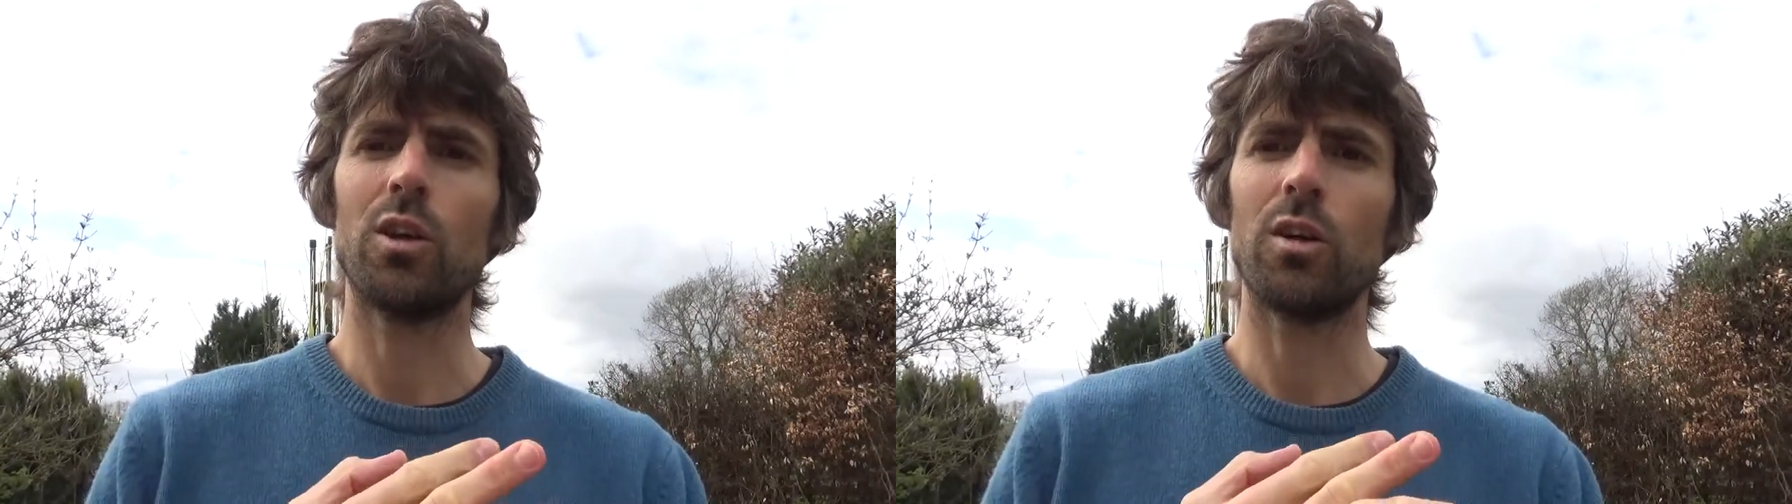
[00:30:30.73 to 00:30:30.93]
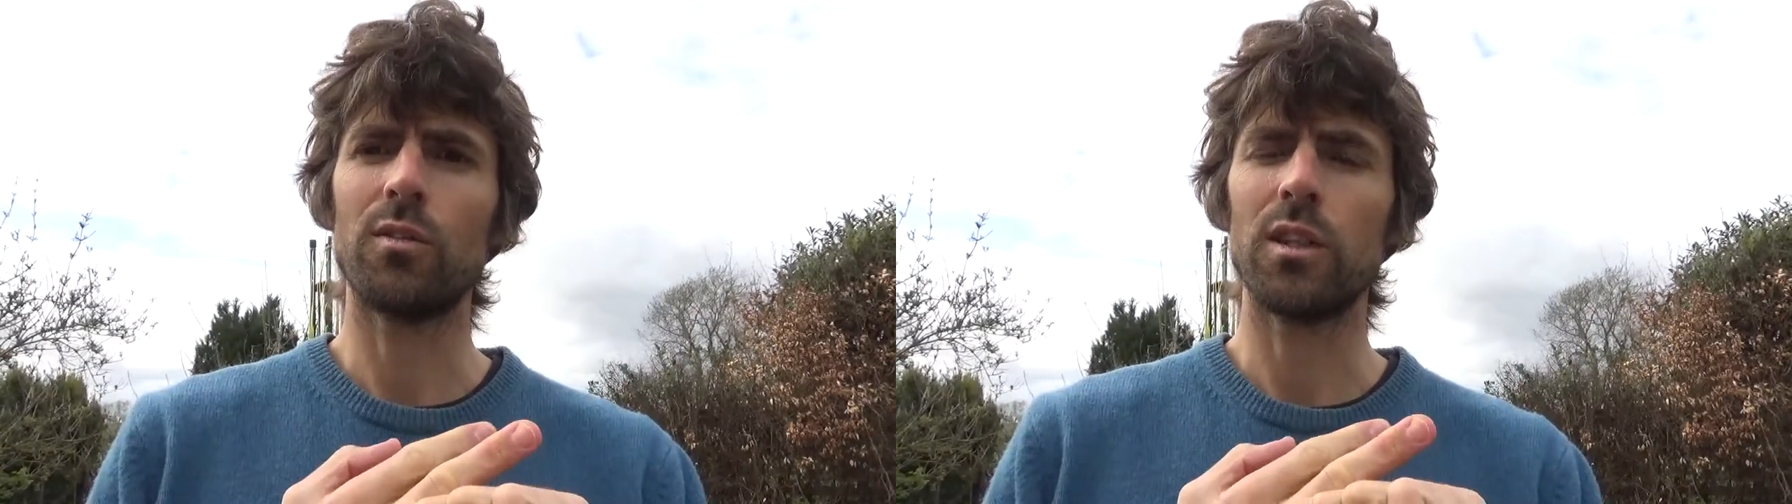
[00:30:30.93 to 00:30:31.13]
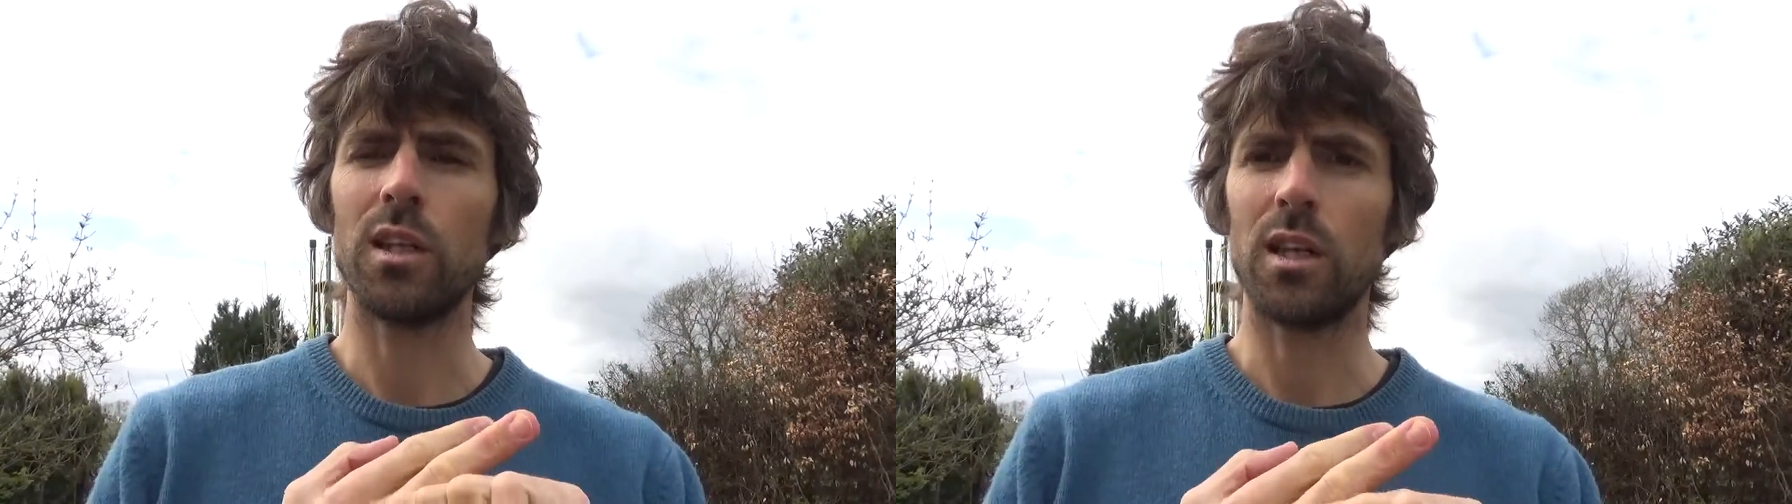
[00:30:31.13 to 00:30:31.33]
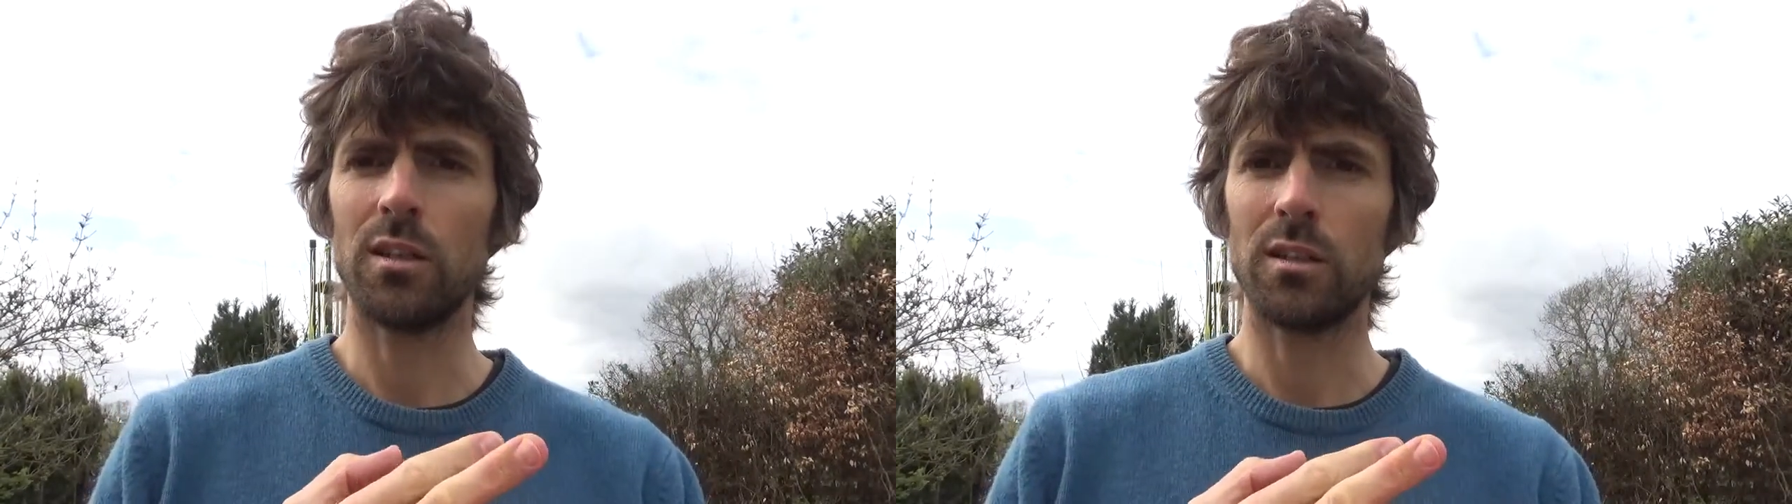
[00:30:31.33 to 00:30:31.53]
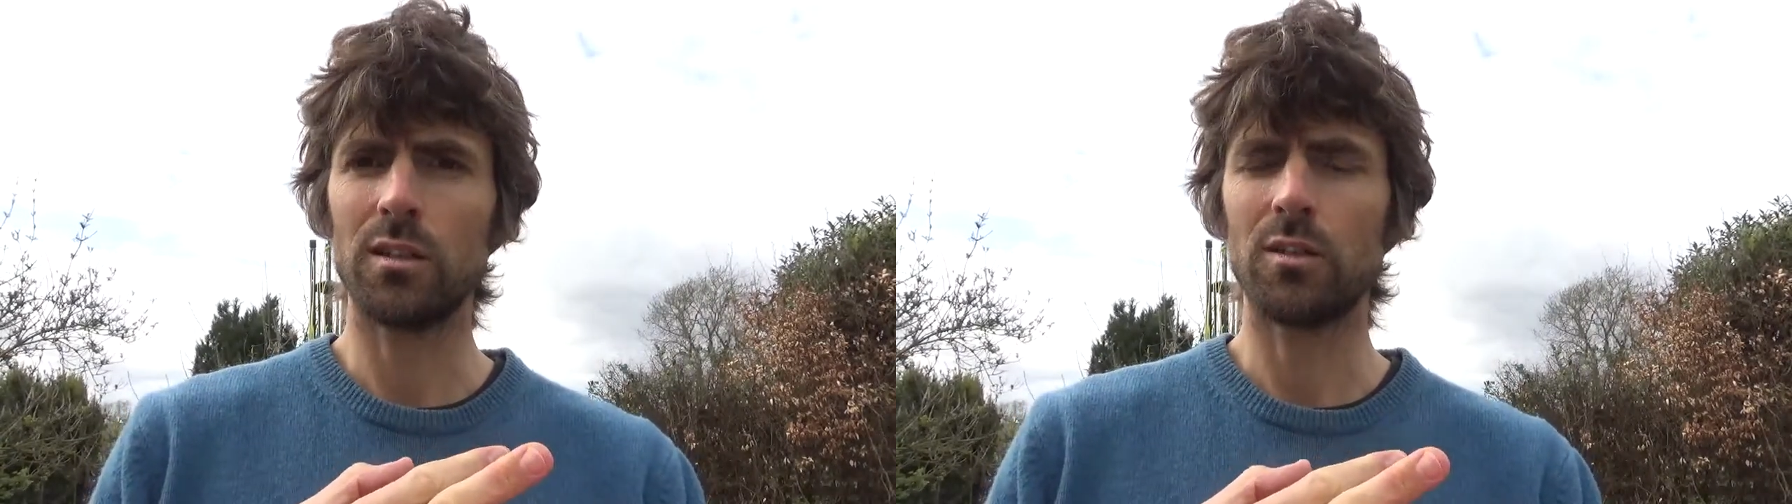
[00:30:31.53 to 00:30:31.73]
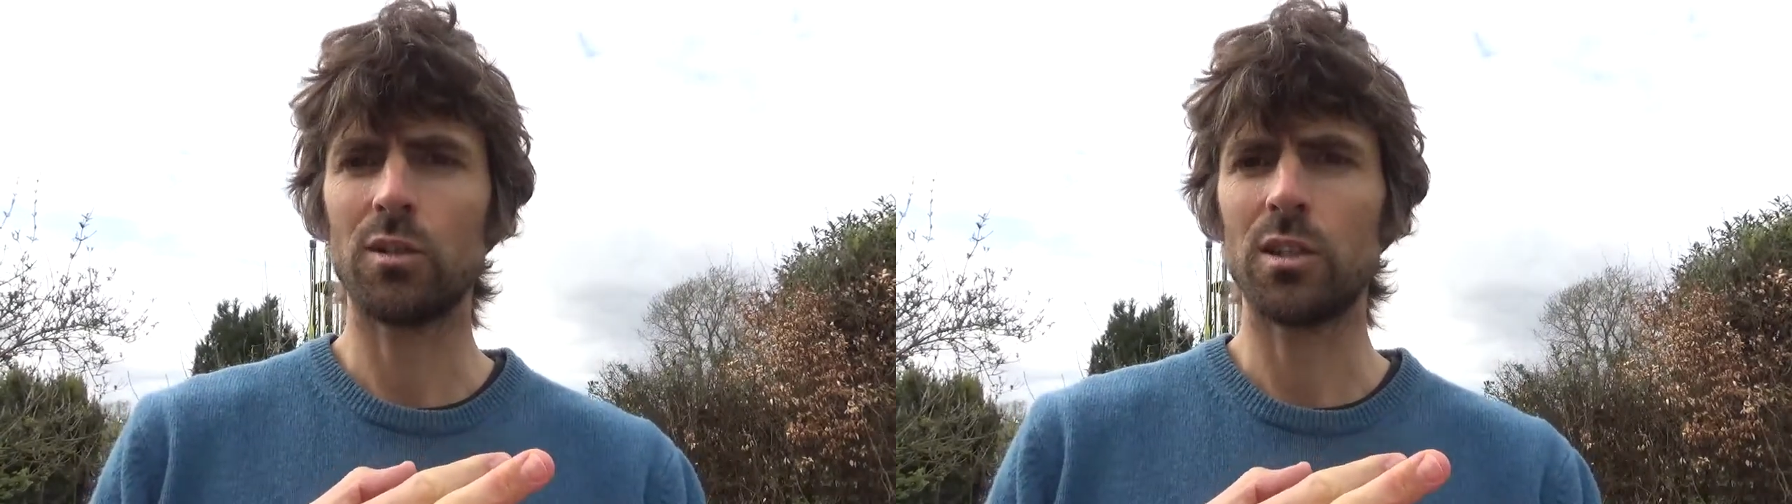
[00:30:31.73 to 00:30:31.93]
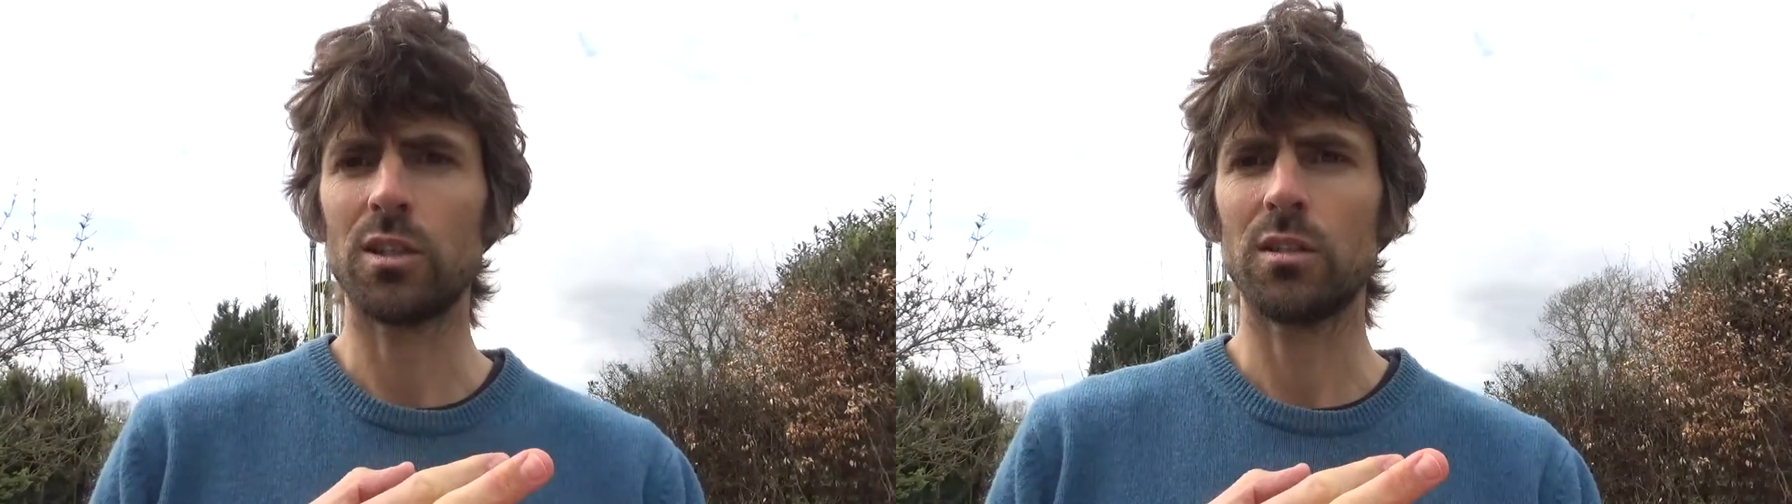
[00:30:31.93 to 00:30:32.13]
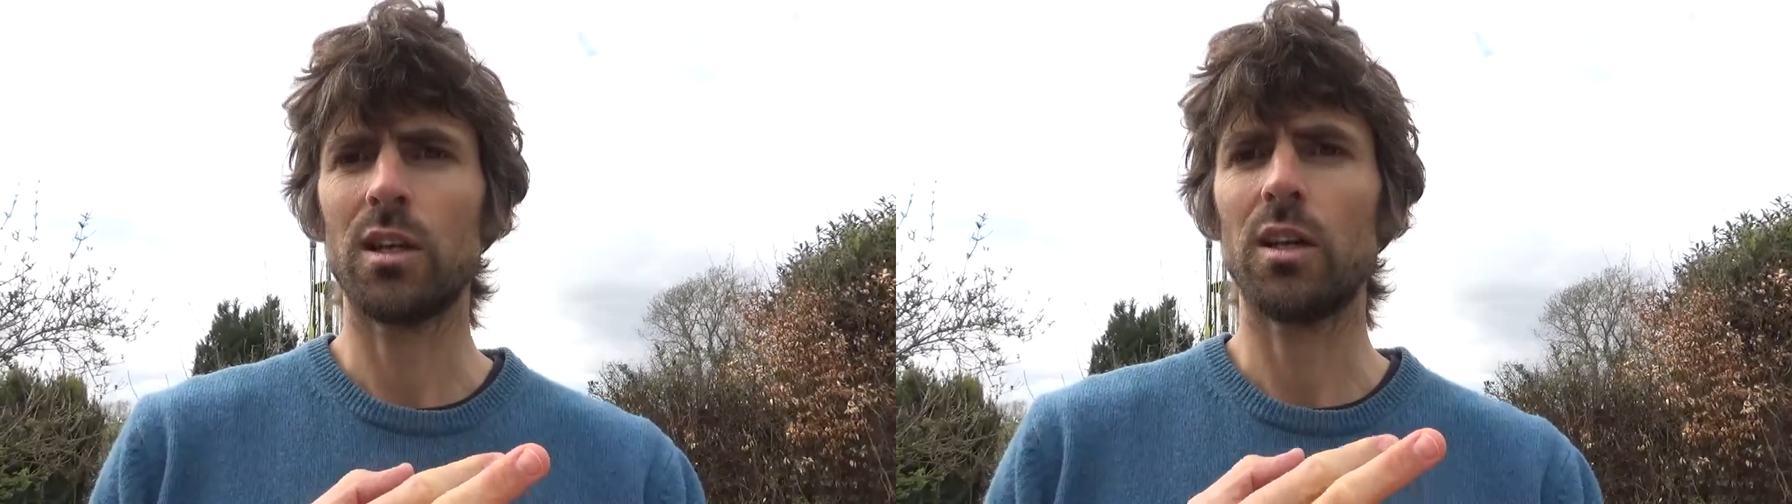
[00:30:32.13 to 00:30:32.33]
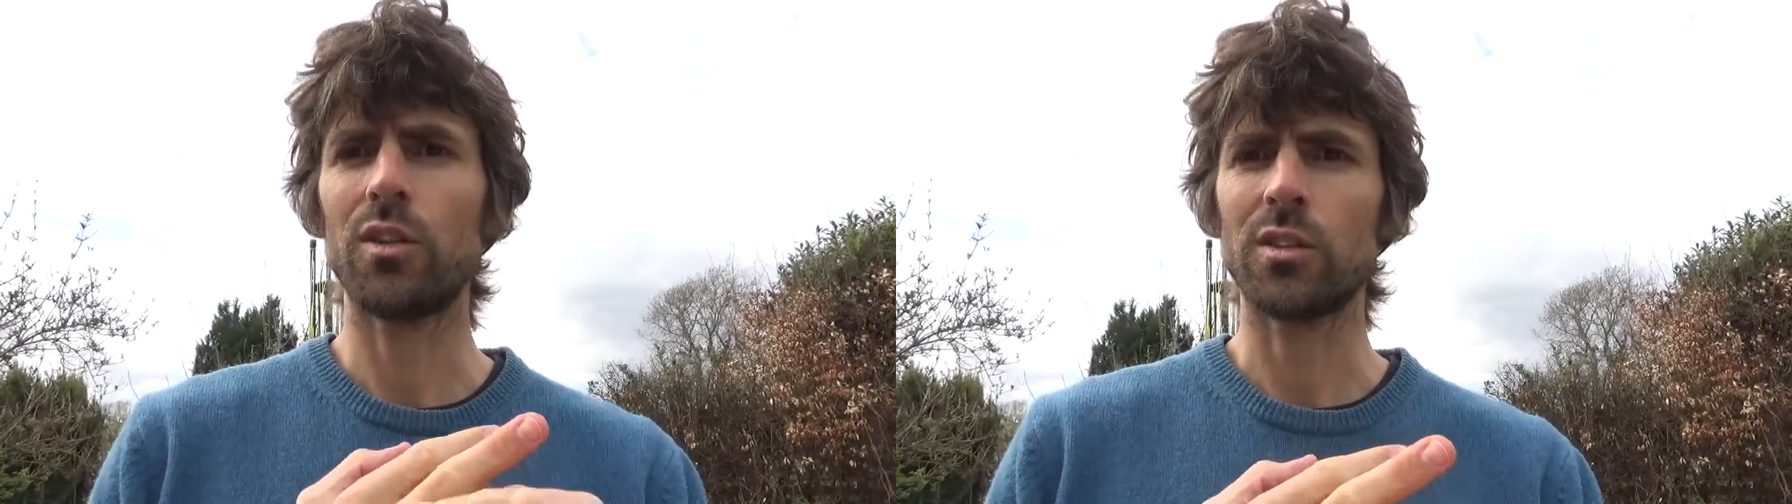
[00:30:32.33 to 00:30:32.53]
of the Indian tradition and the